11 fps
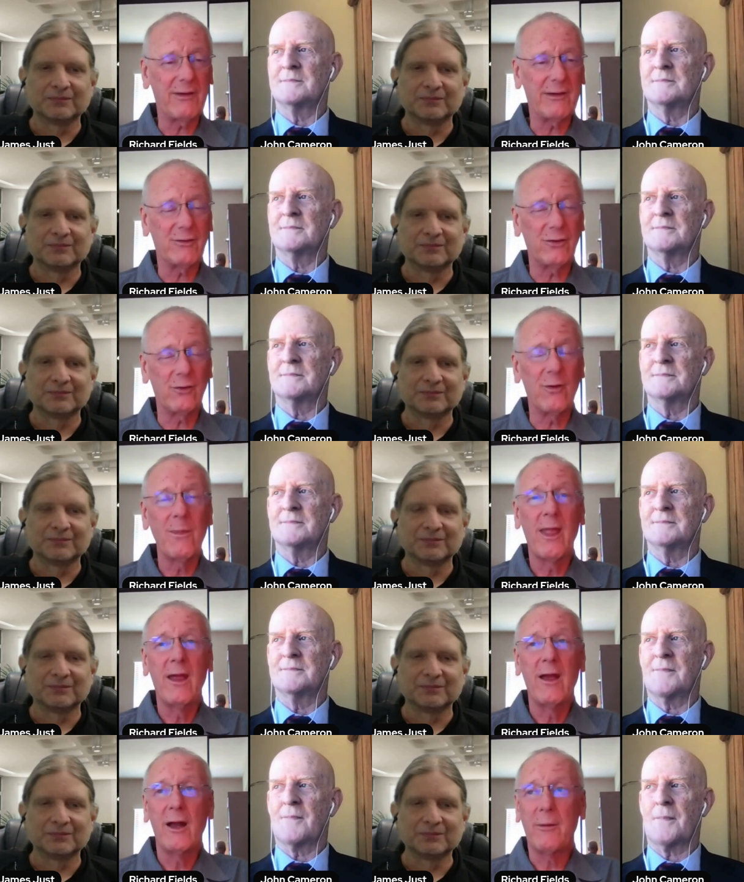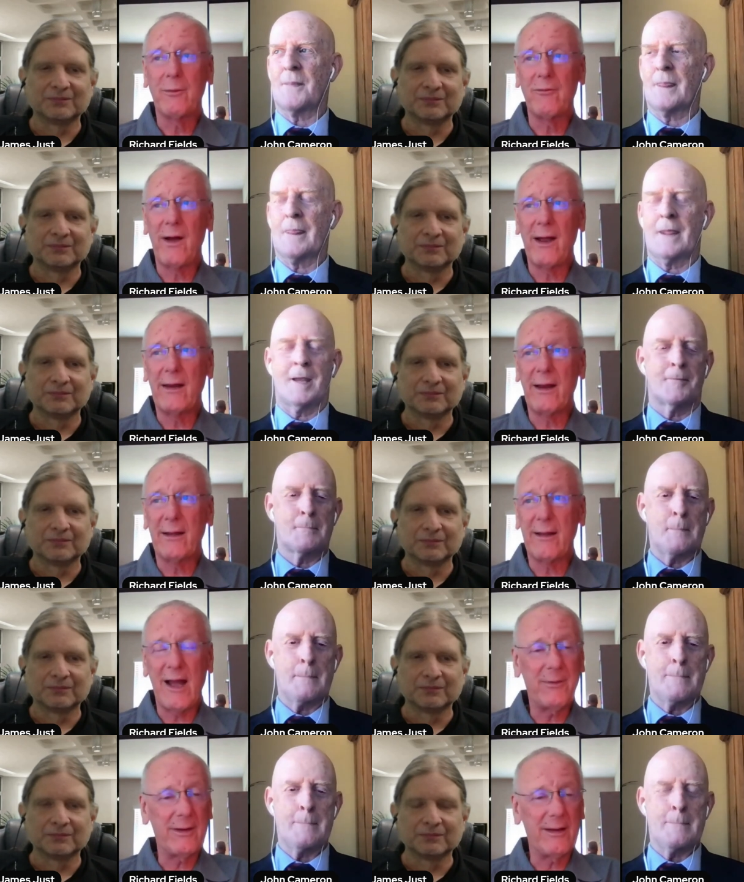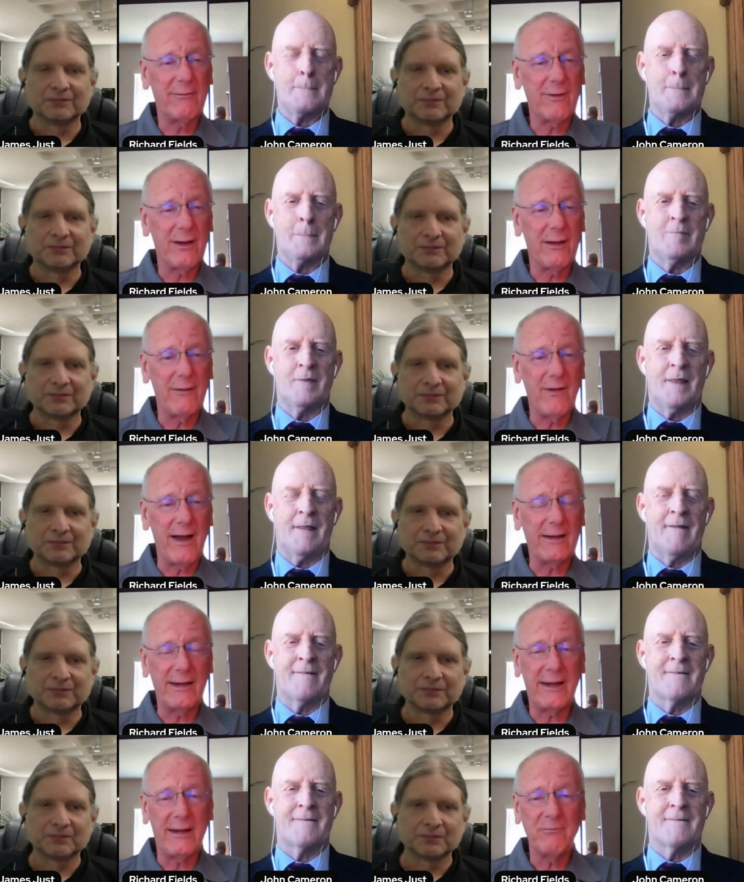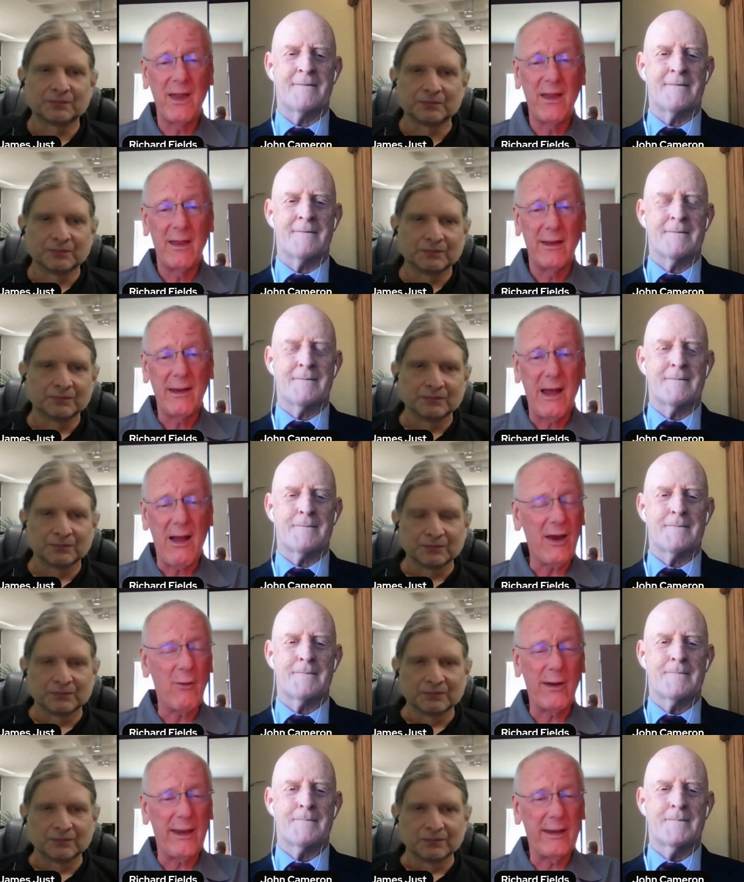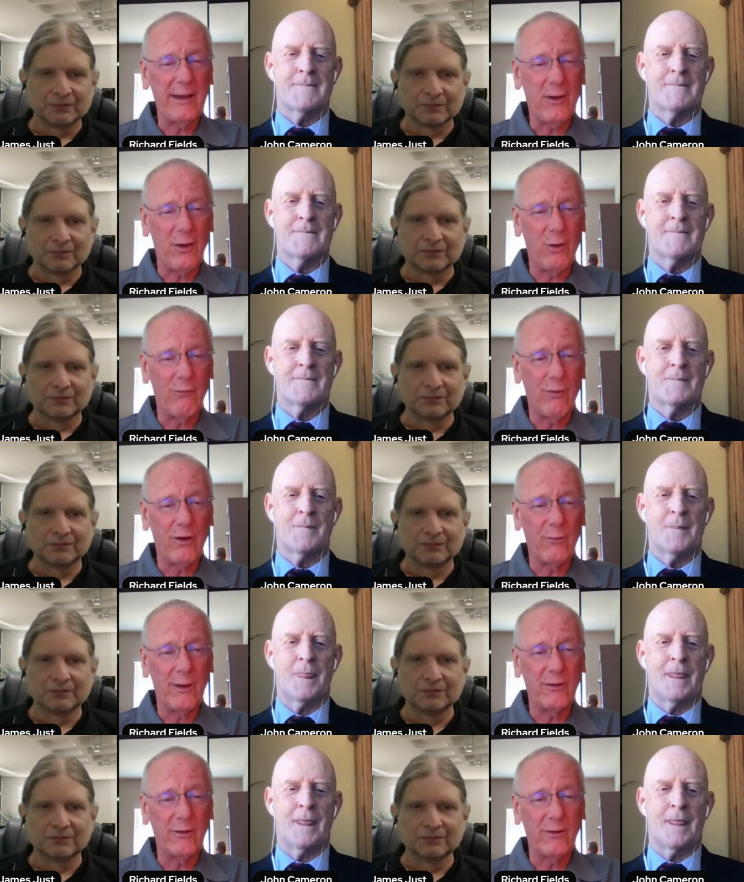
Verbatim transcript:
Speaker 1: having to uh, provide a copy of, uh, of ID. Now, I don't want to get into the whole voter